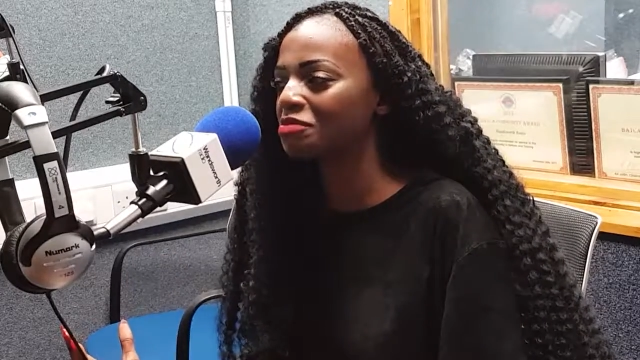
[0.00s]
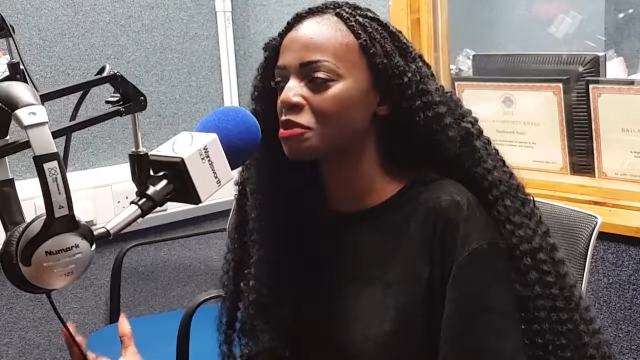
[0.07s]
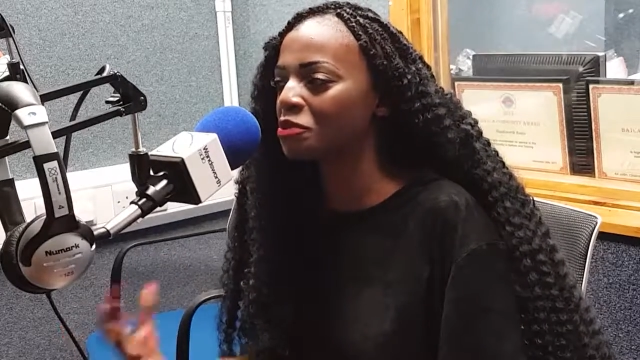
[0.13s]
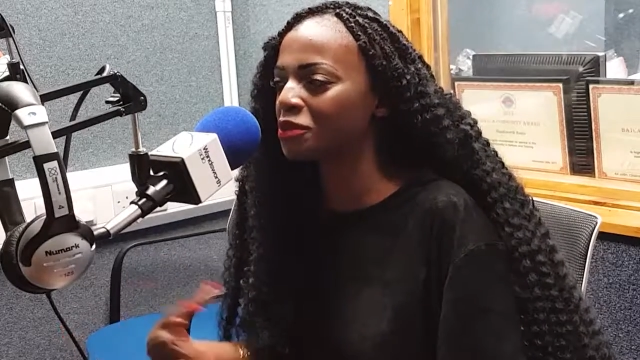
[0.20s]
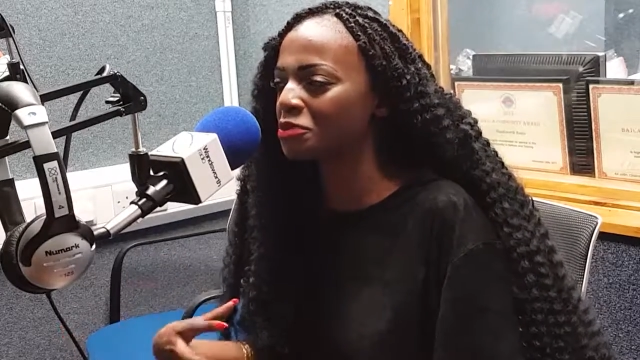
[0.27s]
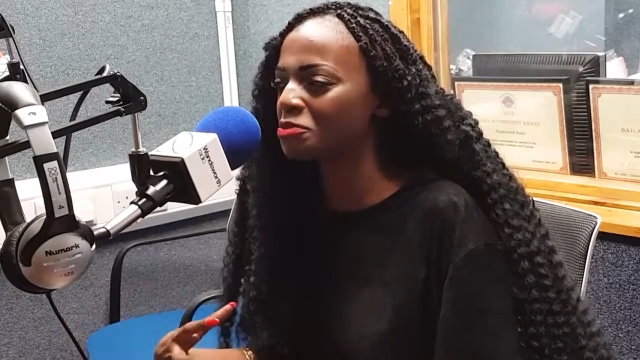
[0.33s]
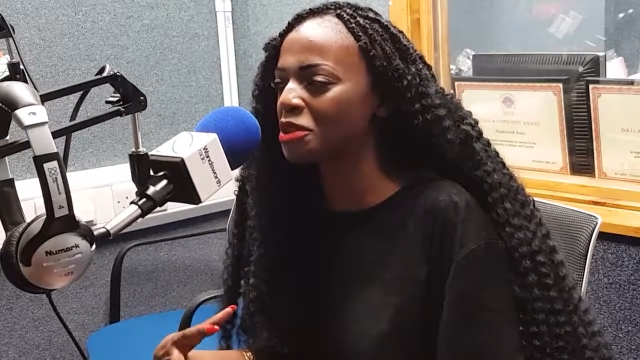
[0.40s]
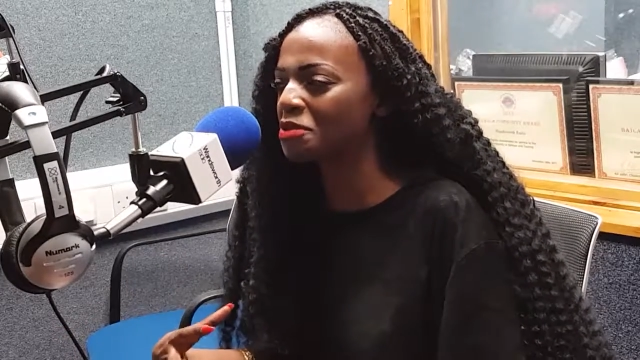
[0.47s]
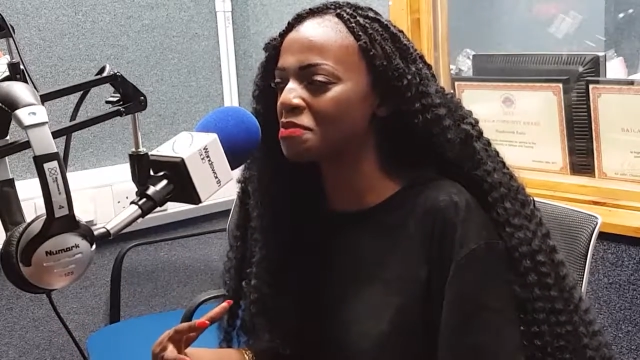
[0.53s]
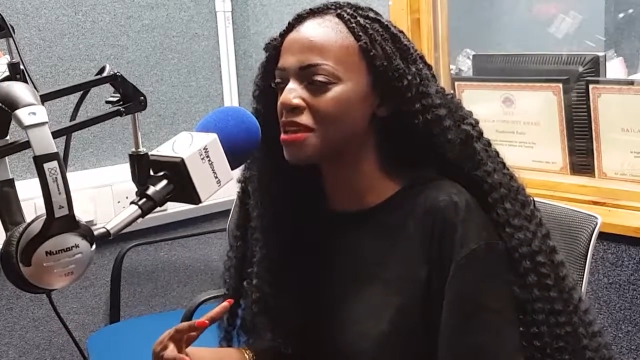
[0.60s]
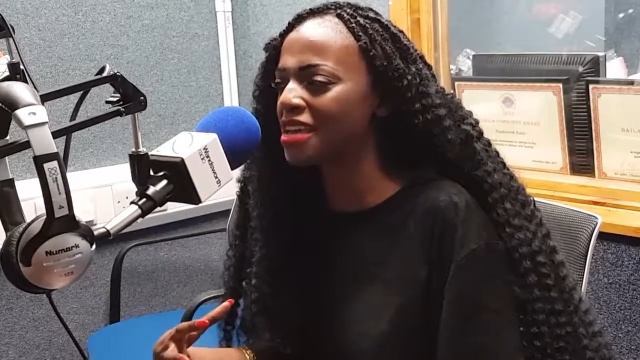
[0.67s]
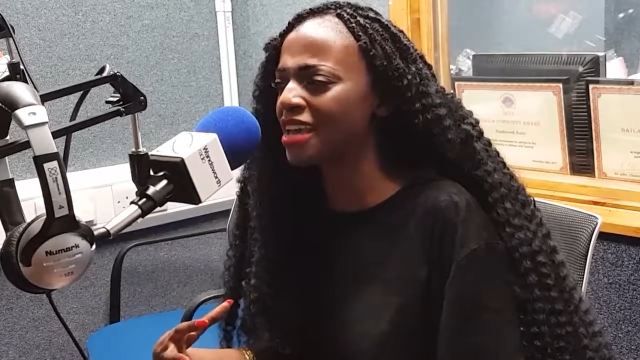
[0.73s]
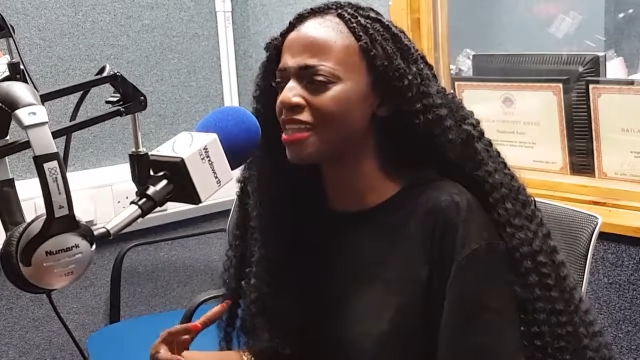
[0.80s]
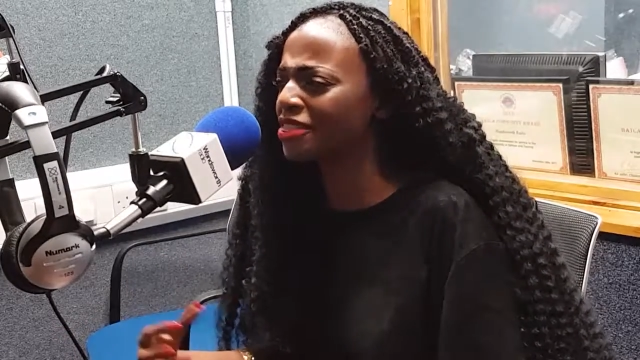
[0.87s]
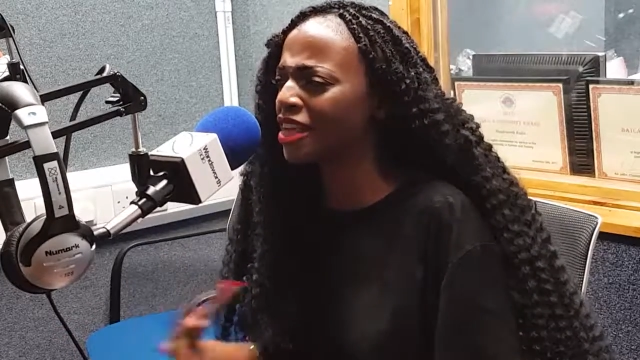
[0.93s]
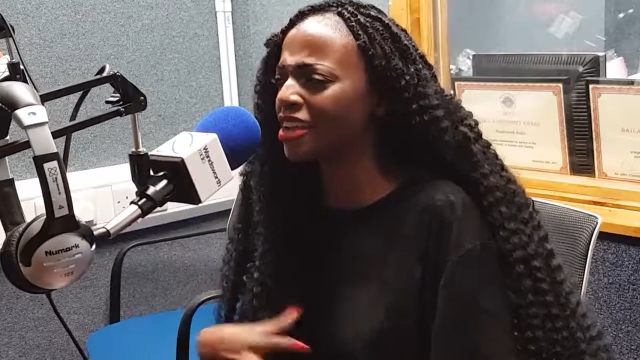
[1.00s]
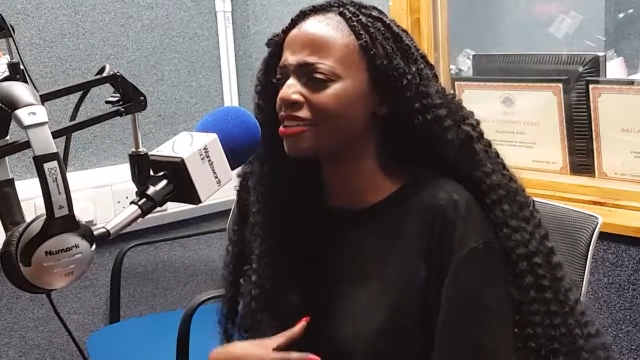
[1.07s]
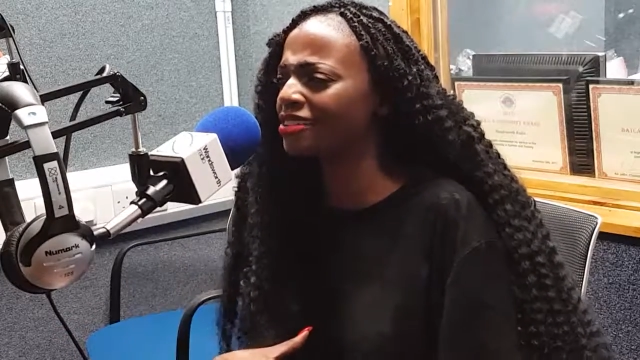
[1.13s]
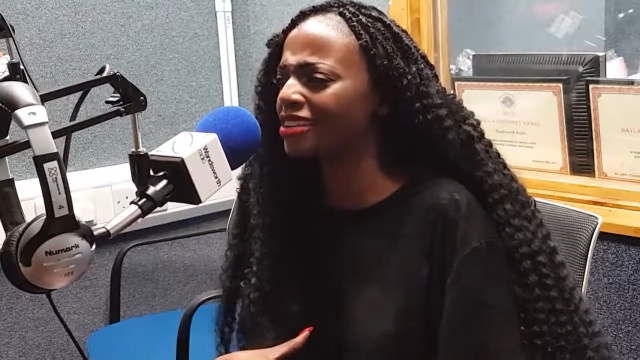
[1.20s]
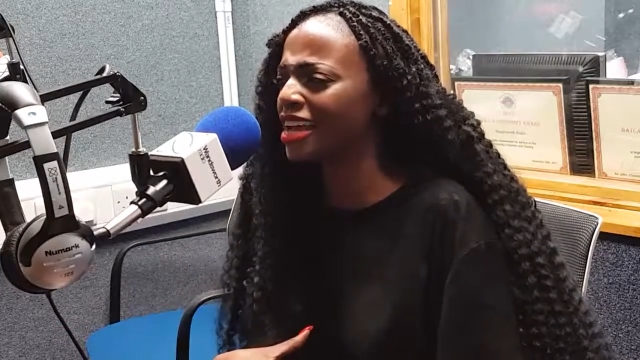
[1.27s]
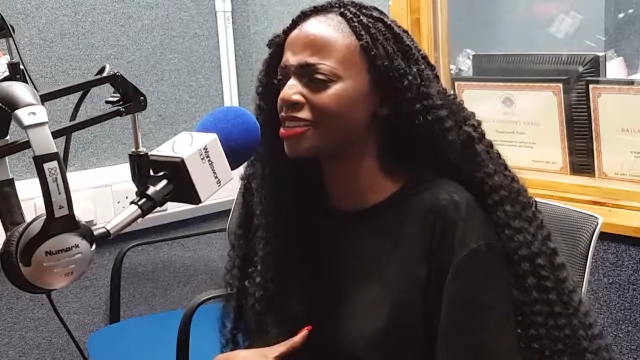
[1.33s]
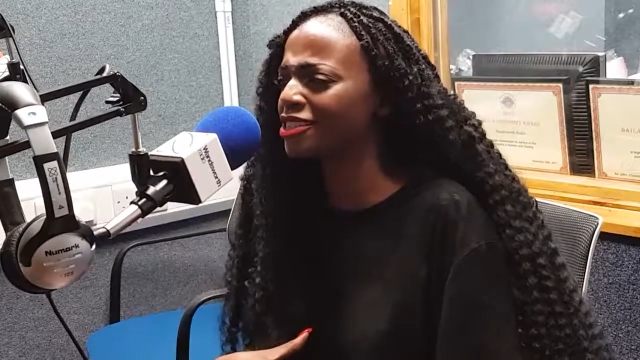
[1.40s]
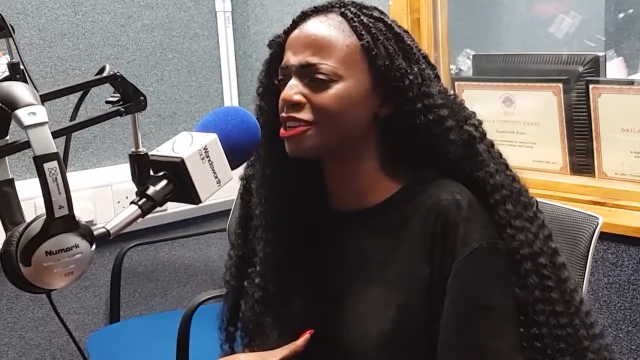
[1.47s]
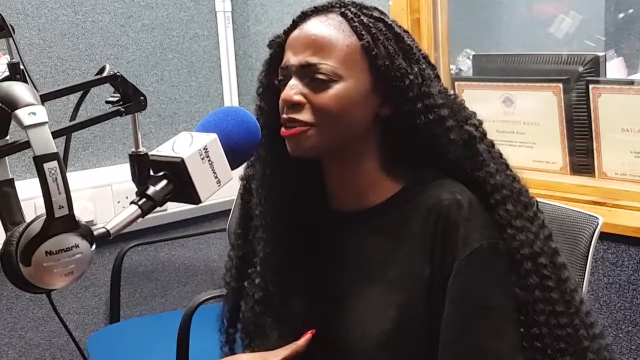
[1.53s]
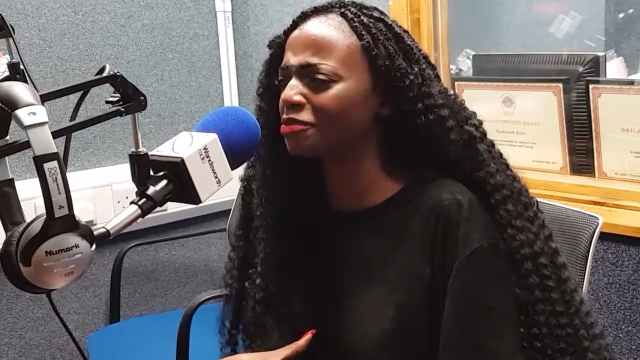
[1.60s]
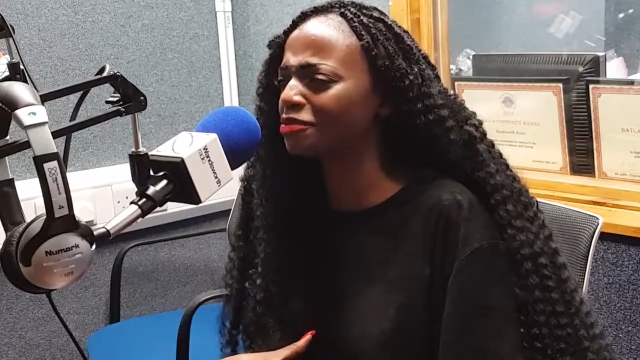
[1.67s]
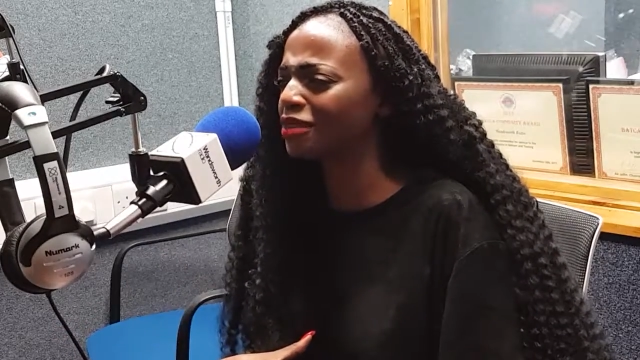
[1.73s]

but was with me and then ended up